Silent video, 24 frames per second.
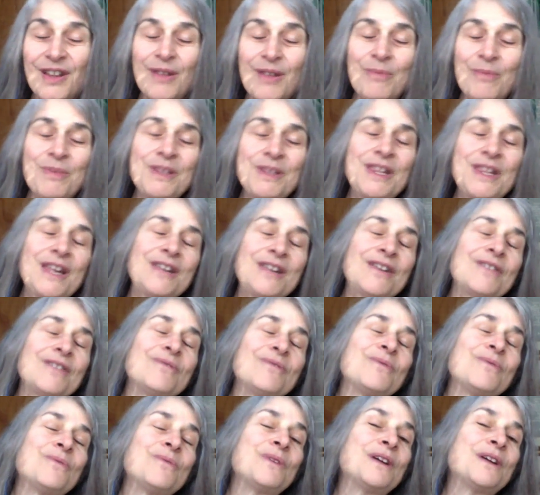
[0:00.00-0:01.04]
but they don't
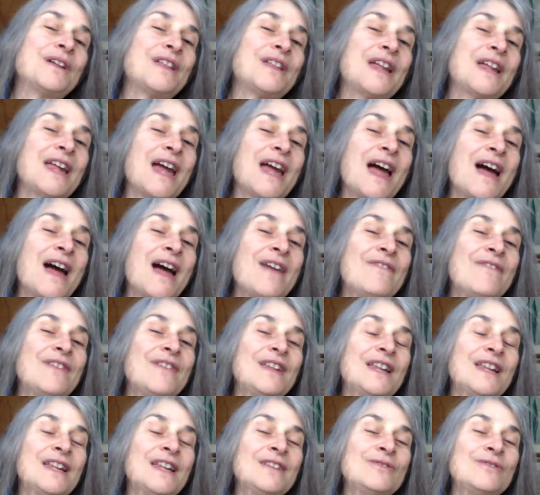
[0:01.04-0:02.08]
really have
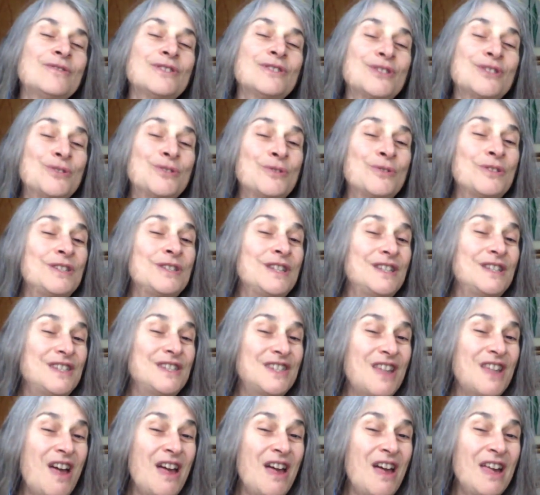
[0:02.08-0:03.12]
an interest or a
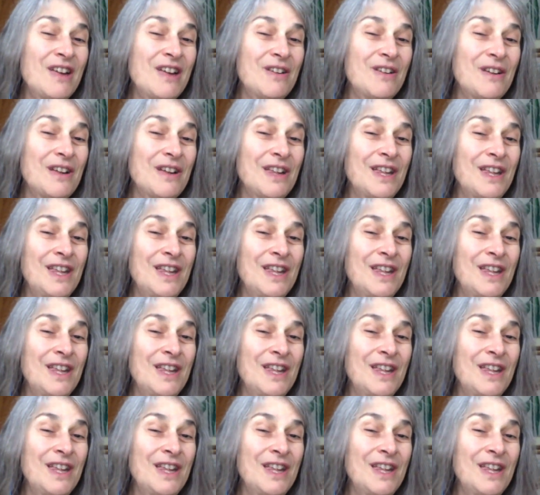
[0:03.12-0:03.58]
desire